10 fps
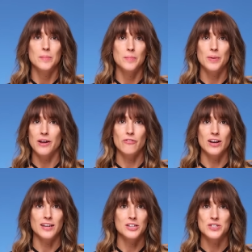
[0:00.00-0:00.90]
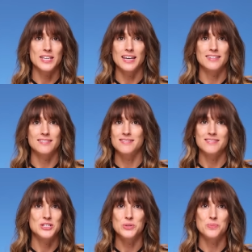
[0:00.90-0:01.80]
but I find I just get
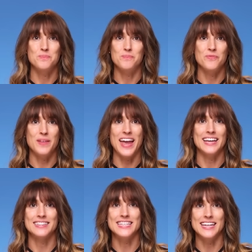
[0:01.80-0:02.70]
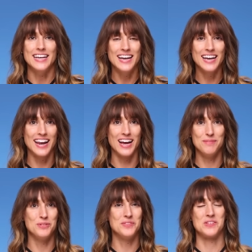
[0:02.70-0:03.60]
too handsy and I
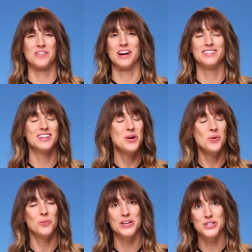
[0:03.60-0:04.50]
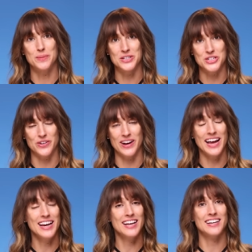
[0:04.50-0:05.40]
move it around way too much to
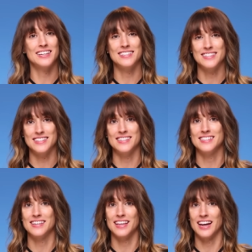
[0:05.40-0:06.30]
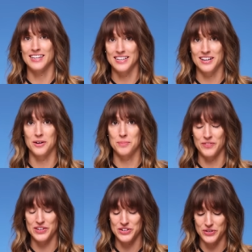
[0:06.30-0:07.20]
create any kind of consistency that I need on a
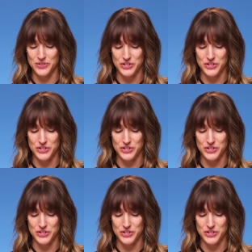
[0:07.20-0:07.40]
professional